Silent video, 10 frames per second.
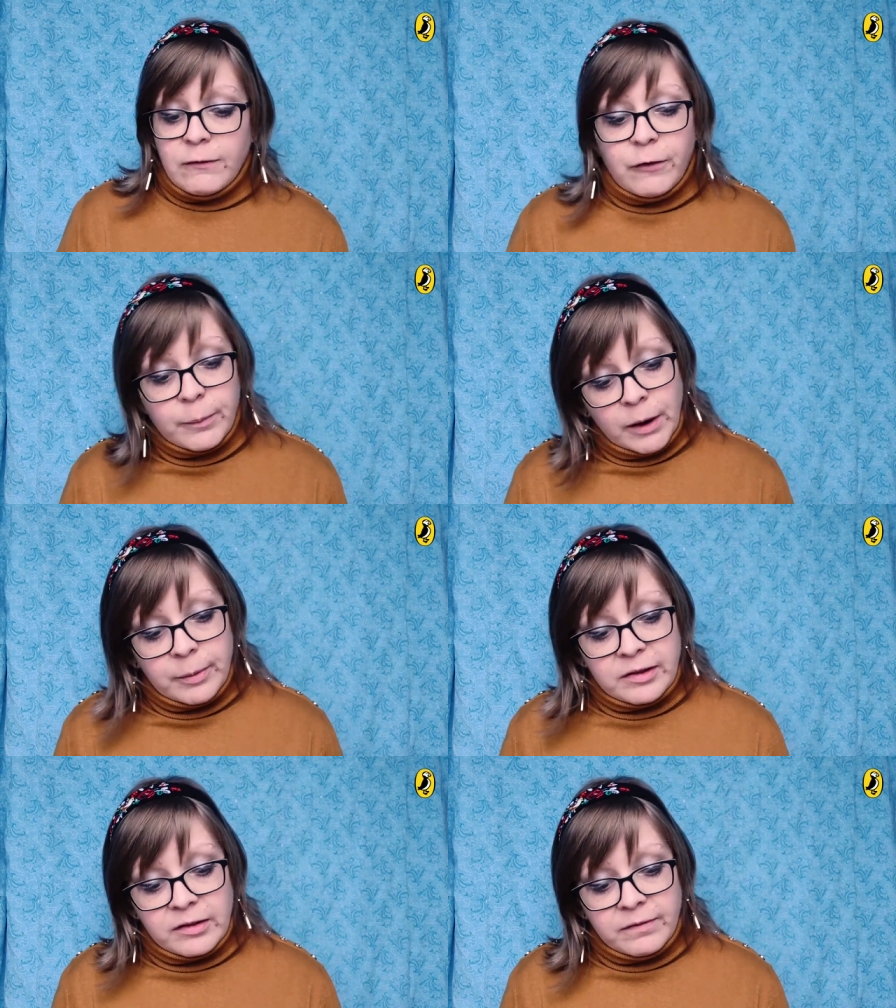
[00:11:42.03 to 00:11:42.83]
For the
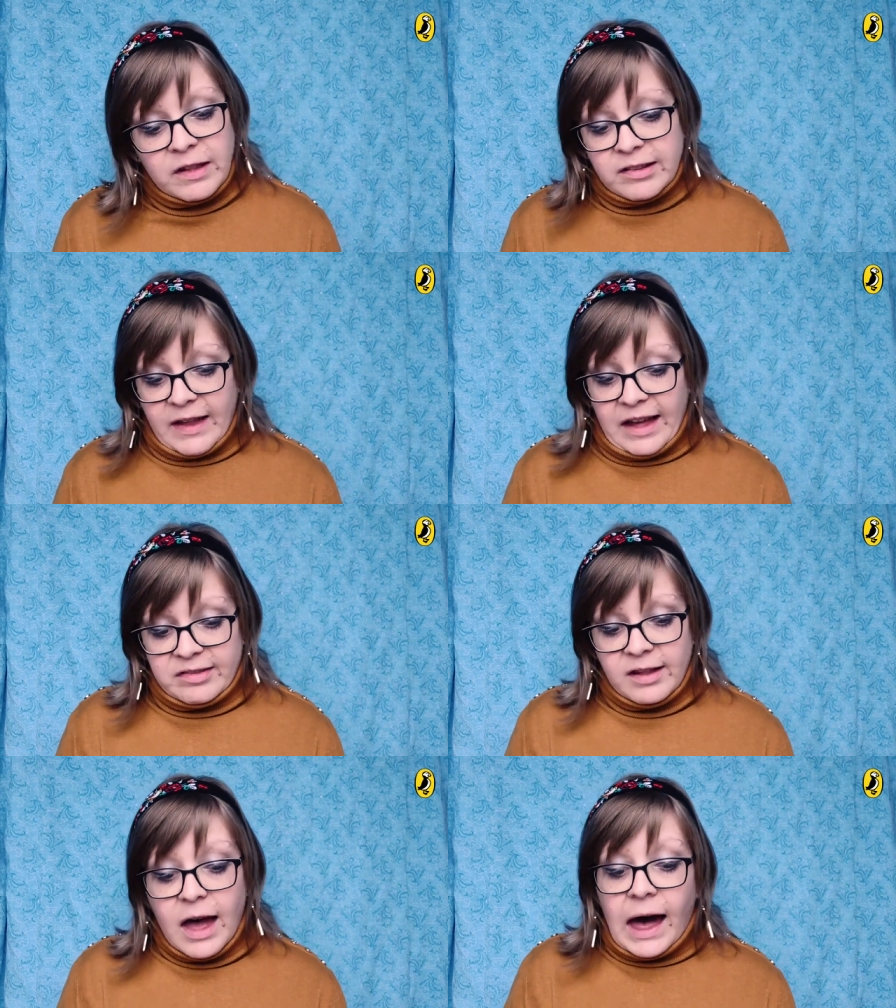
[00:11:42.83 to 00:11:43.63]
purposes of this
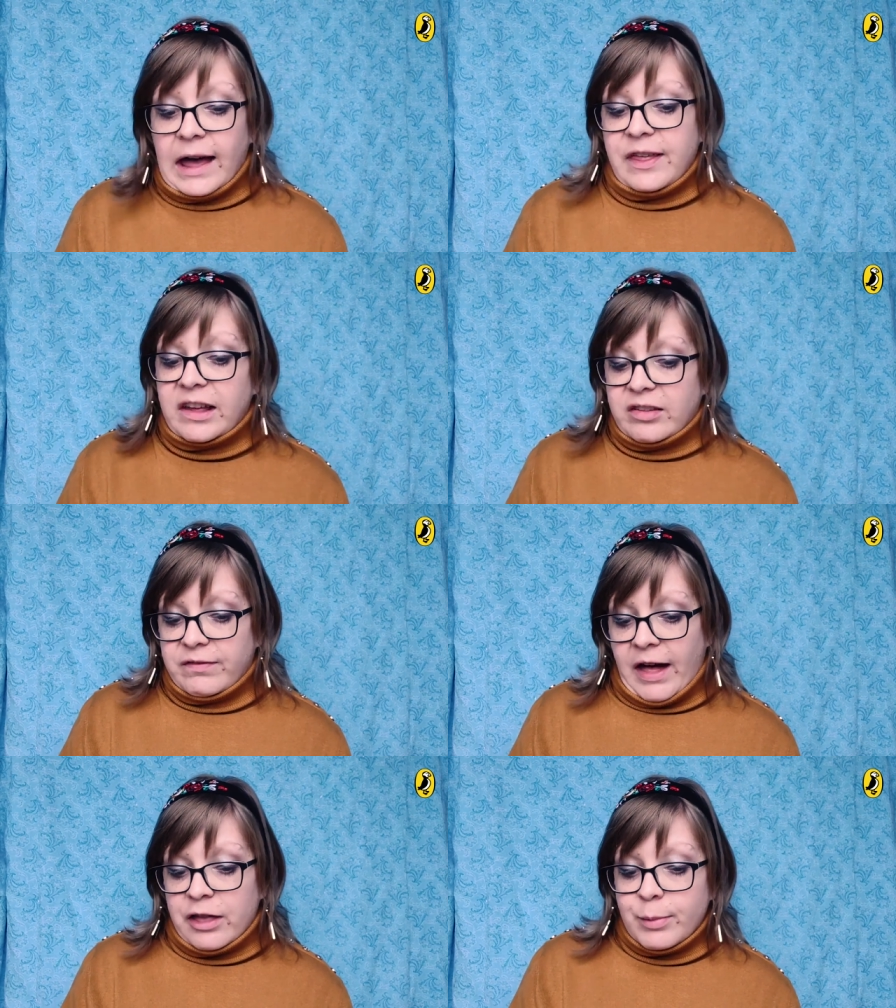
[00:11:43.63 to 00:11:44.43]
class, I think it's
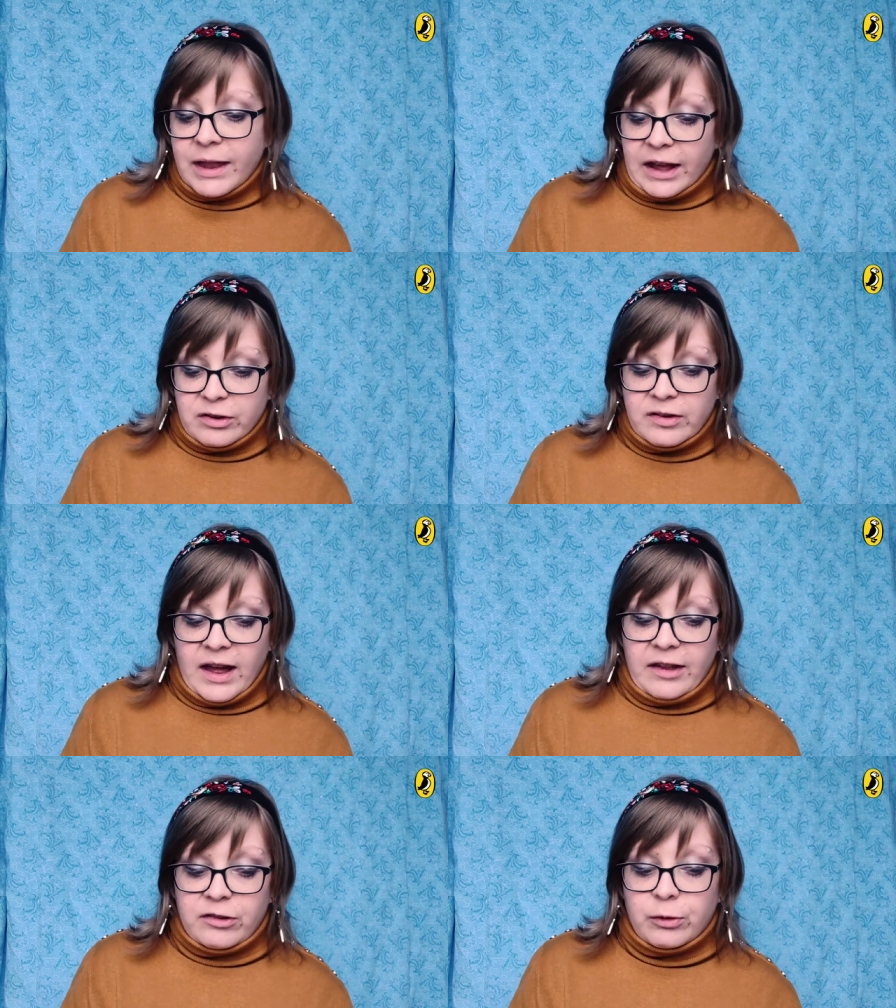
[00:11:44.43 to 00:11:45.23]
a valuable
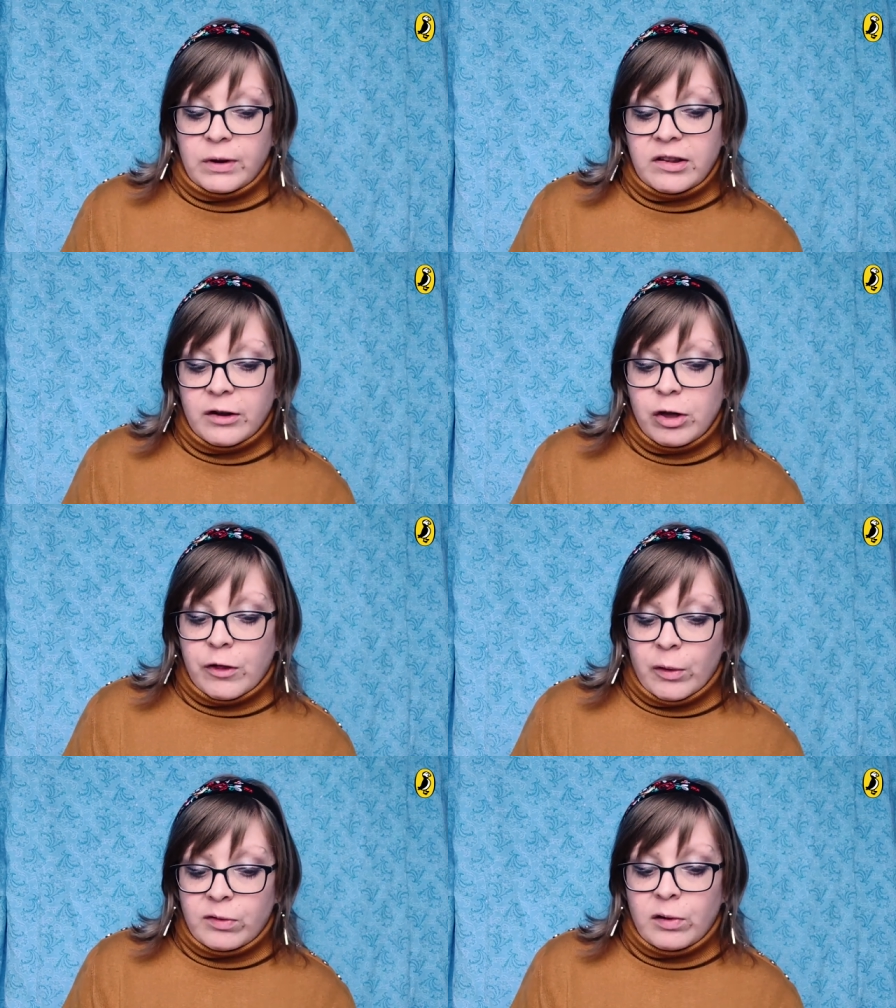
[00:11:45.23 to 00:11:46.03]
exercise to
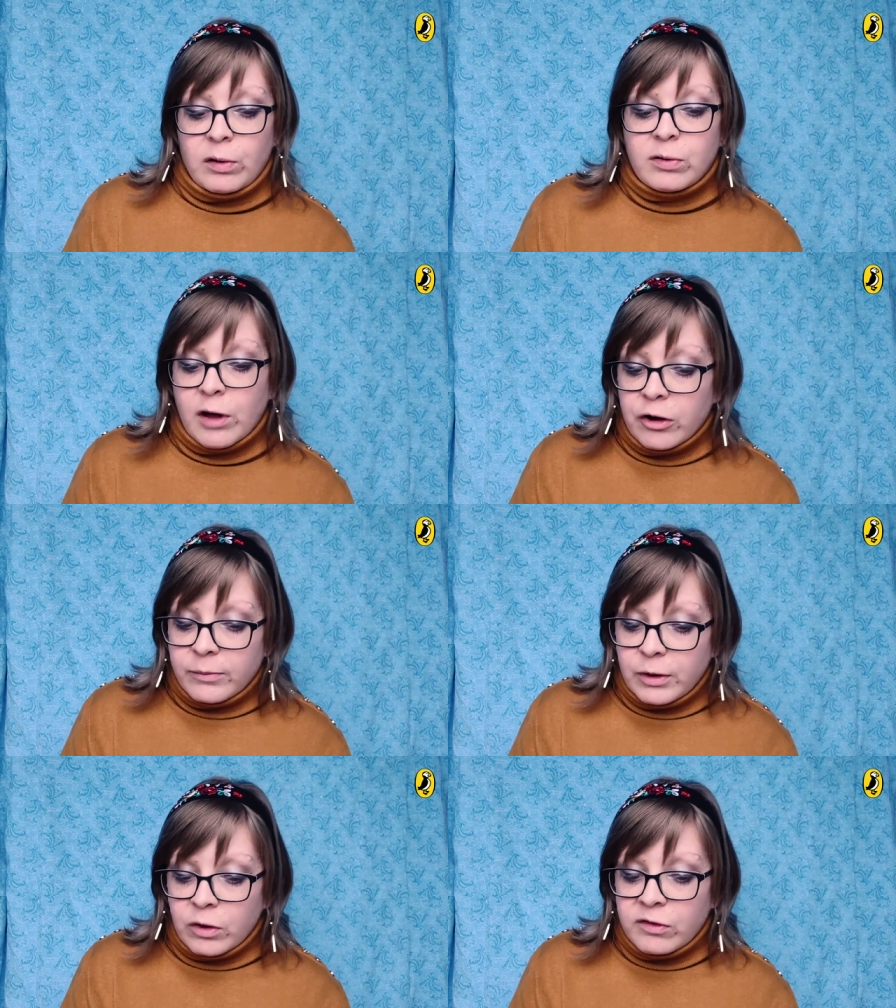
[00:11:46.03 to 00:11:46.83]
research those whose
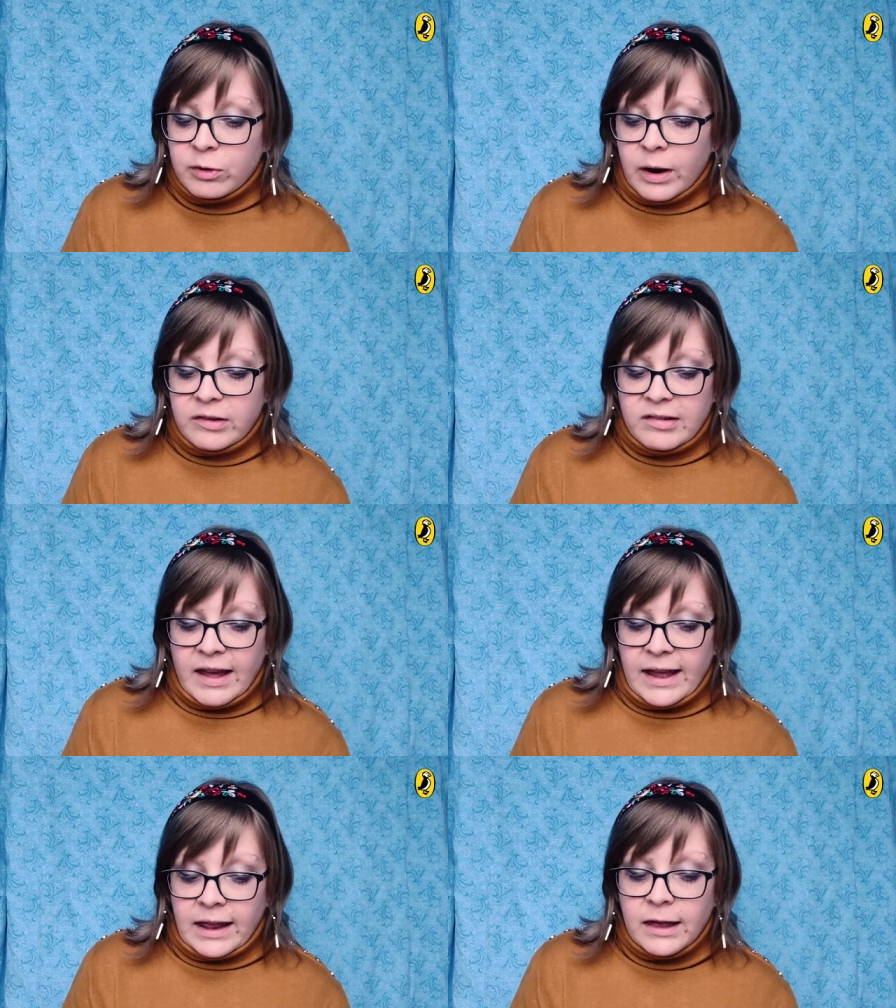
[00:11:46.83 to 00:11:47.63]
contributions to our
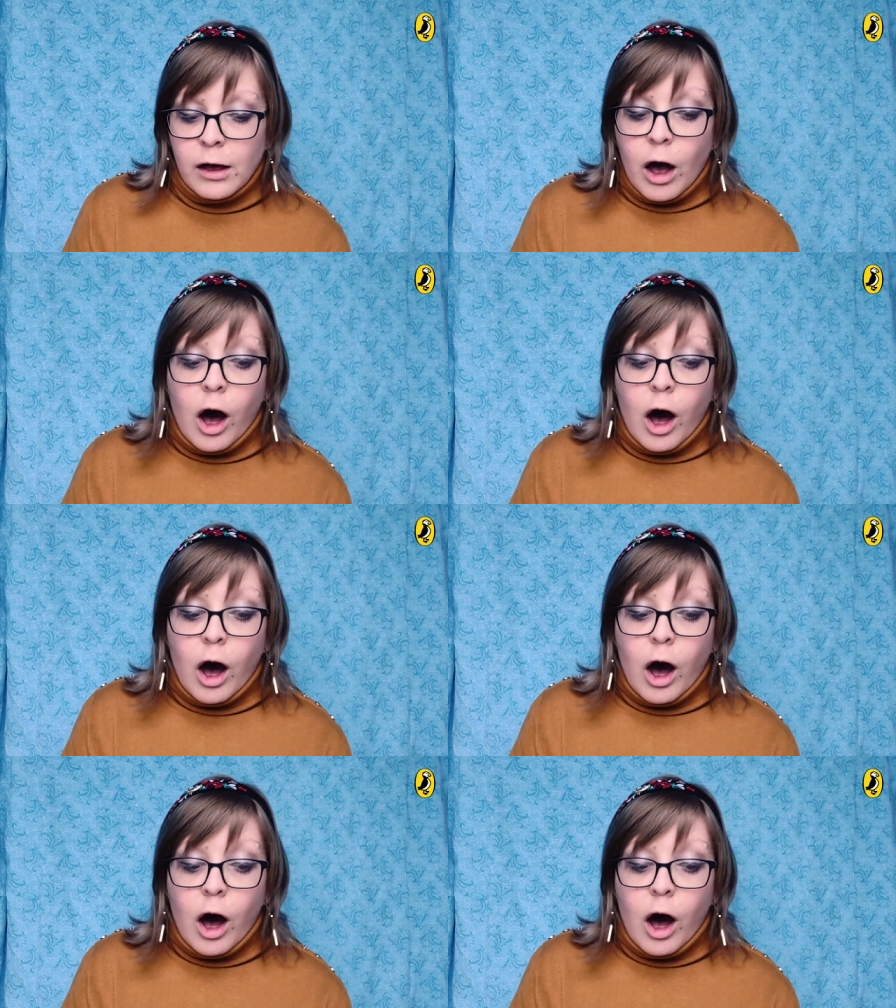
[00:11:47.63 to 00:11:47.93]
society